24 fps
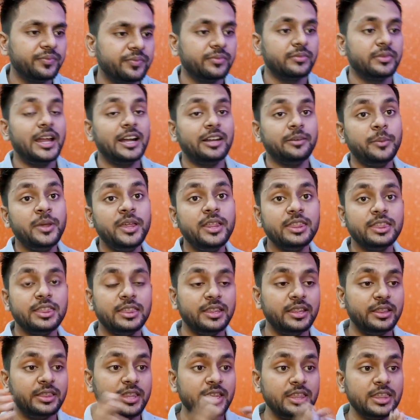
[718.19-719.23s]
that
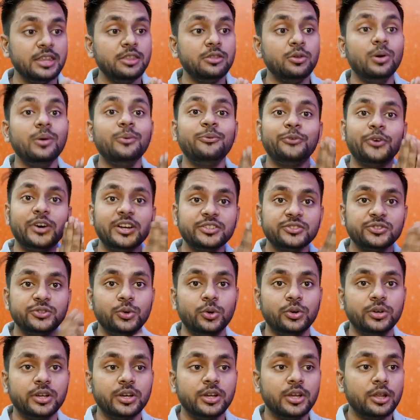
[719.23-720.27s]
means this is your first
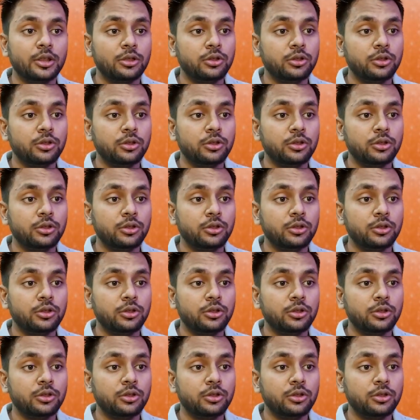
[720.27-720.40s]
node.